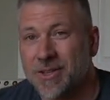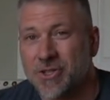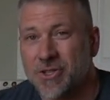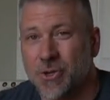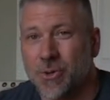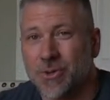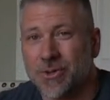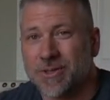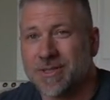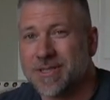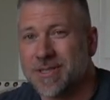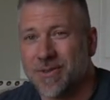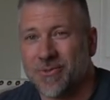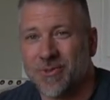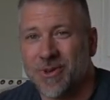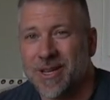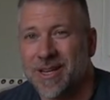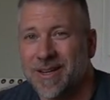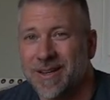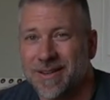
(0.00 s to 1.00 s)
shoulders to
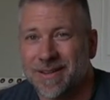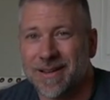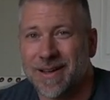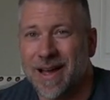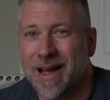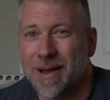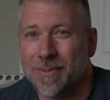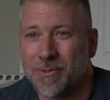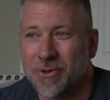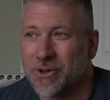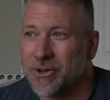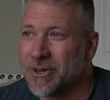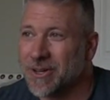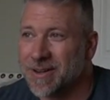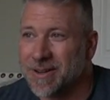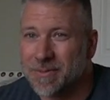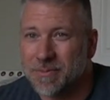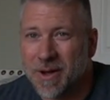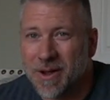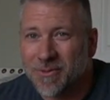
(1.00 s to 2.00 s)
feet, I'm
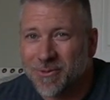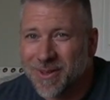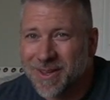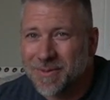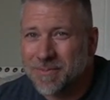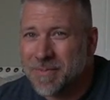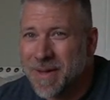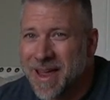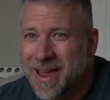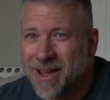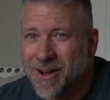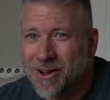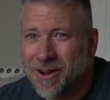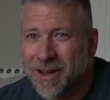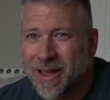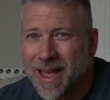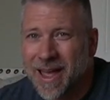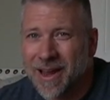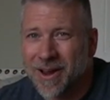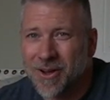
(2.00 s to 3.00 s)
good. My feet may
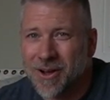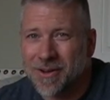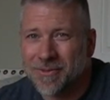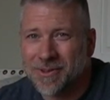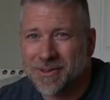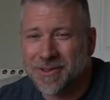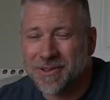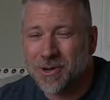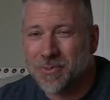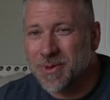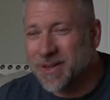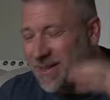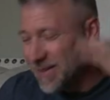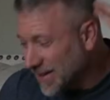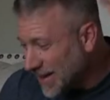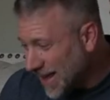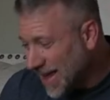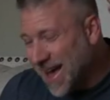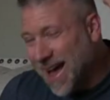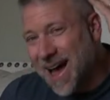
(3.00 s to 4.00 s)
hang off a little
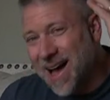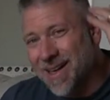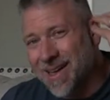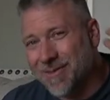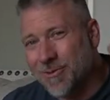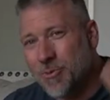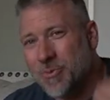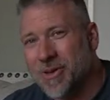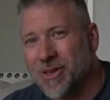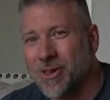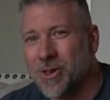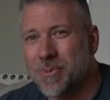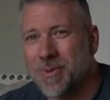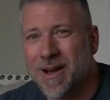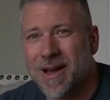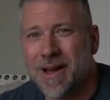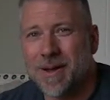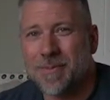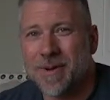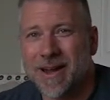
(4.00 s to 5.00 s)
bit. I'll have a pillow
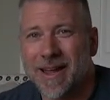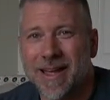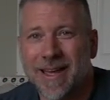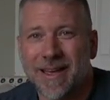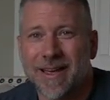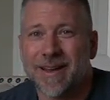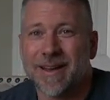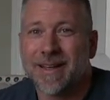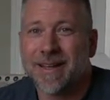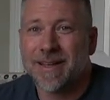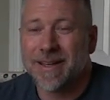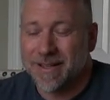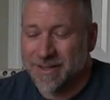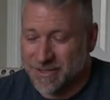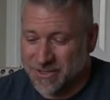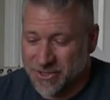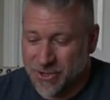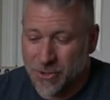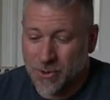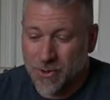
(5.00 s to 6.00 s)
behind my head.
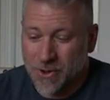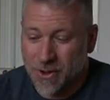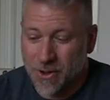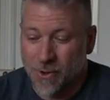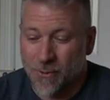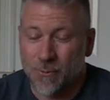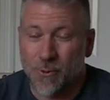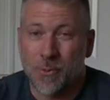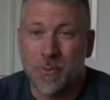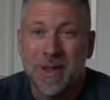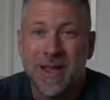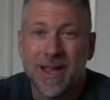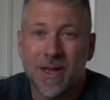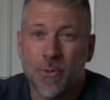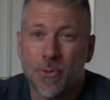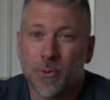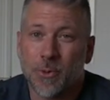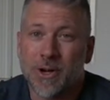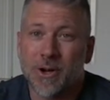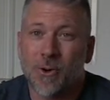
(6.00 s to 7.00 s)
So for me, a
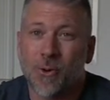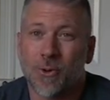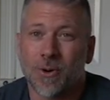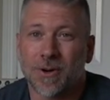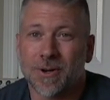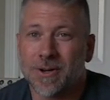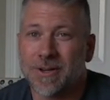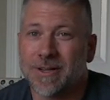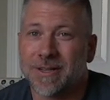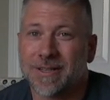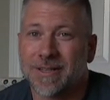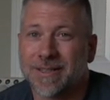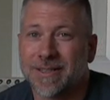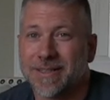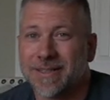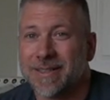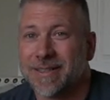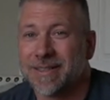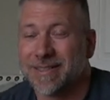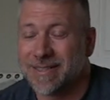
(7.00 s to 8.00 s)
3/4,
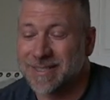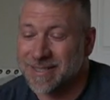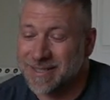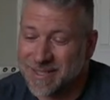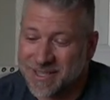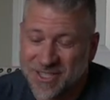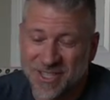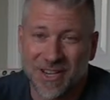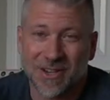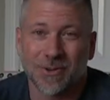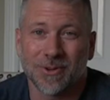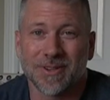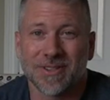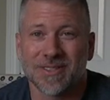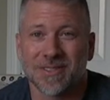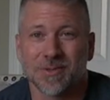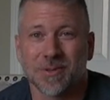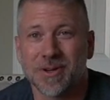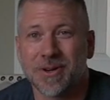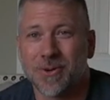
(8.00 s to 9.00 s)
this is a
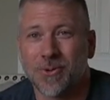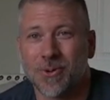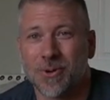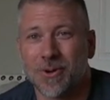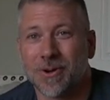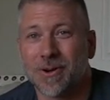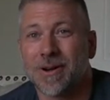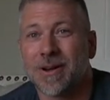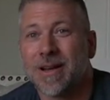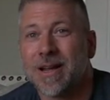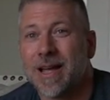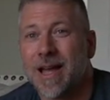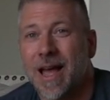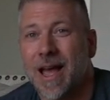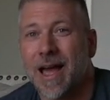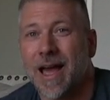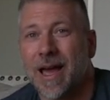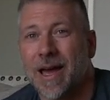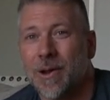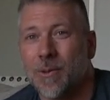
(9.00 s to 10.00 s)
generous 3/4
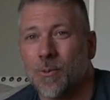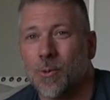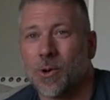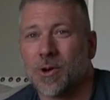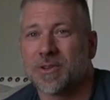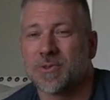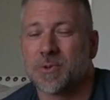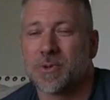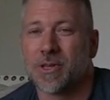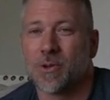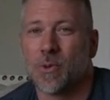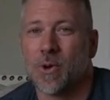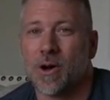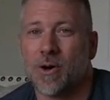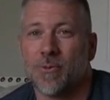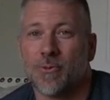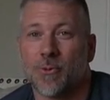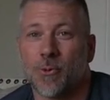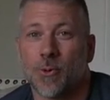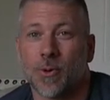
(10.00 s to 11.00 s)
and works really
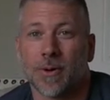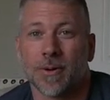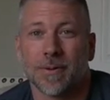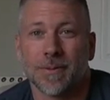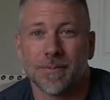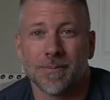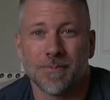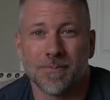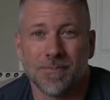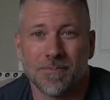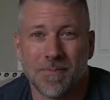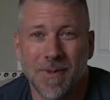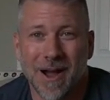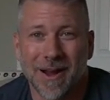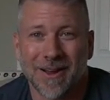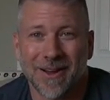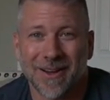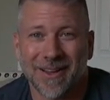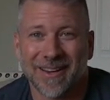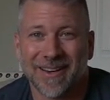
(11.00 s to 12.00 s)
well for
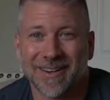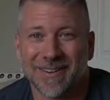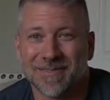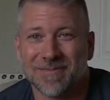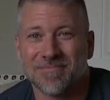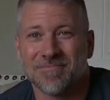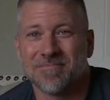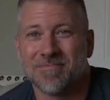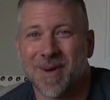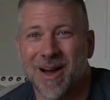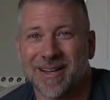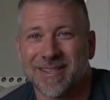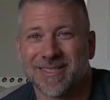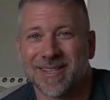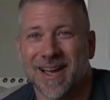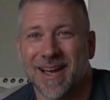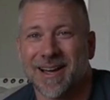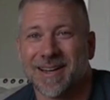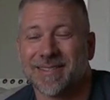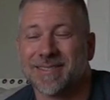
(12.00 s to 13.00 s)
my height, my
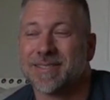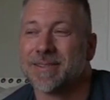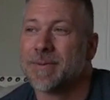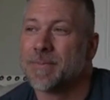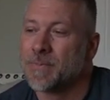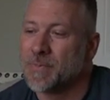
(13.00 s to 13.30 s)
size.